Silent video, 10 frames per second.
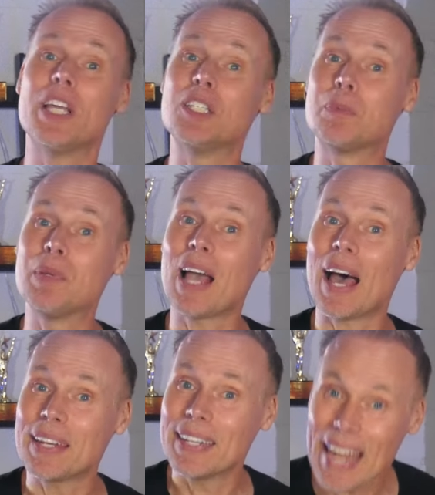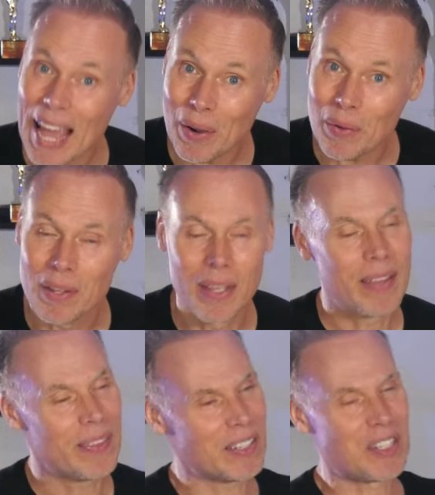is beyond a doubt
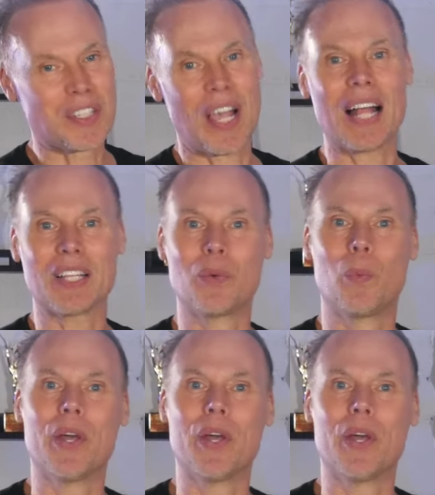the solid